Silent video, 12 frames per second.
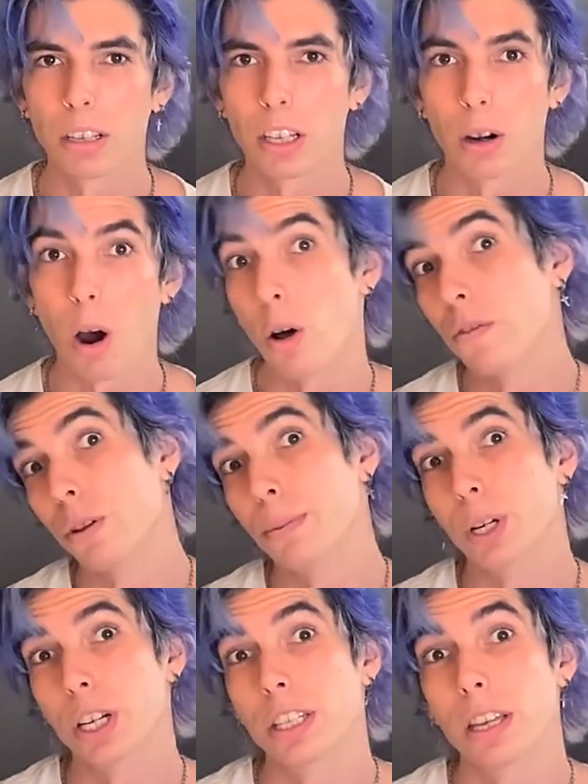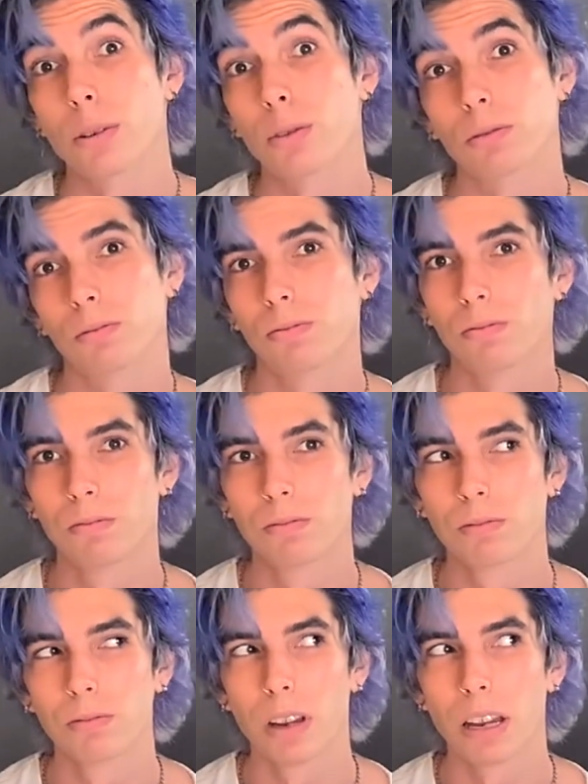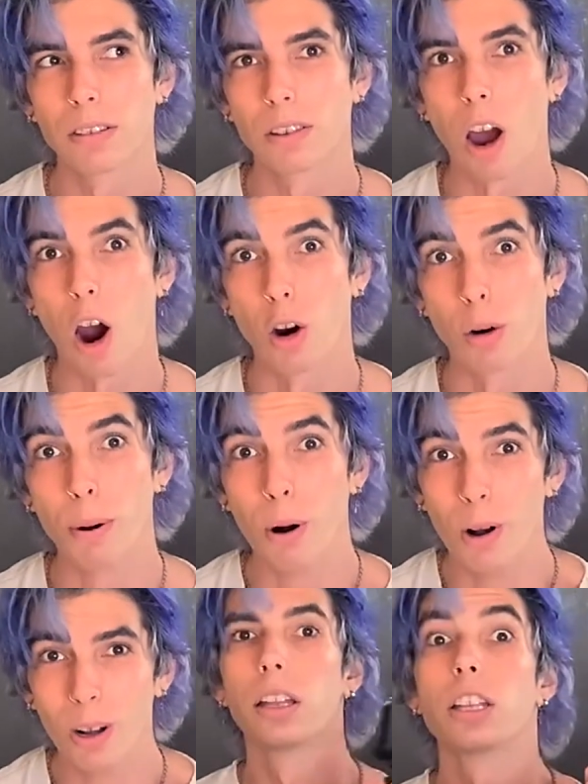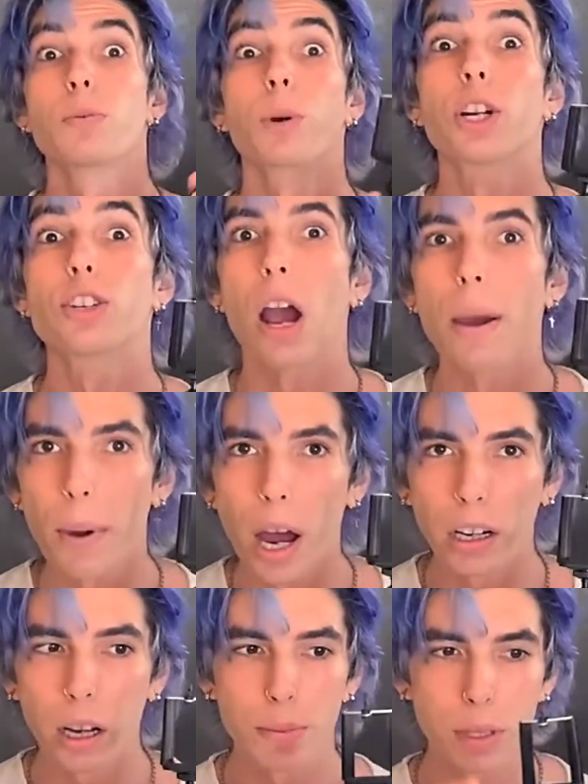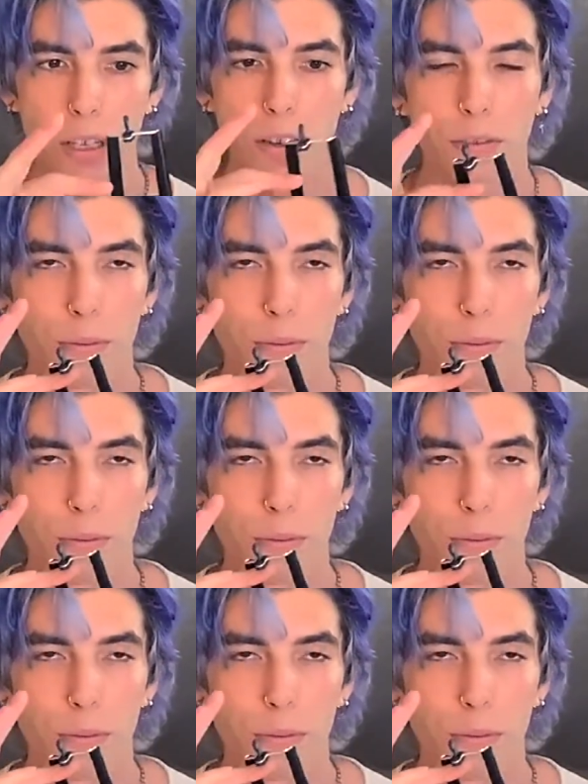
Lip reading: all of them are gonna sound horrible. This is where your tripod comes in.